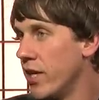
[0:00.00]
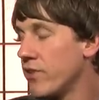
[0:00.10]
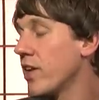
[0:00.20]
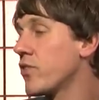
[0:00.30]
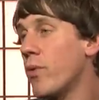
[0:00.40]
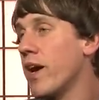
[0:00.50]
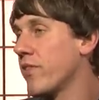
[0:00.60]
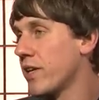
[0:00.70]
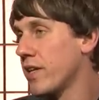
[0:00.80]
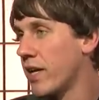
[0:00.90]
And so that's the way I
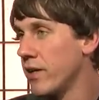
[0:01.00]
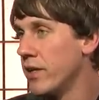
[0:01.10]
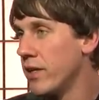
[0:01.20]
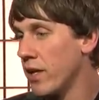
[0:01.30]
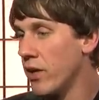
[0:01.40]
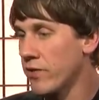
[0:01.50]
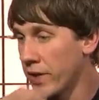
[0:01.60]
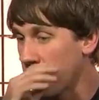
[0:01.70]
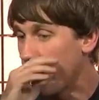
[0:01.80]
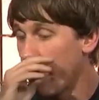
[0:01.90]
think of that. Yeah. You know, it's
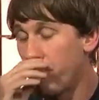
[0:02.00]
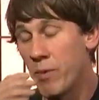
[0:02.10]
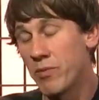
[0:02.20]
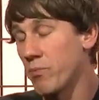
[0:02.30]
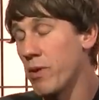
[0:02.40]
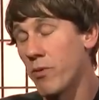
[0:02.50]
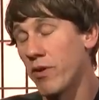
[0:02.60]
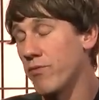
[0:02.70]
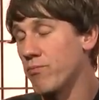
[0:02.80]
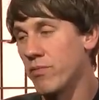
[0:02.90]
like hey, people, people
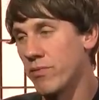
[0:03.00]
have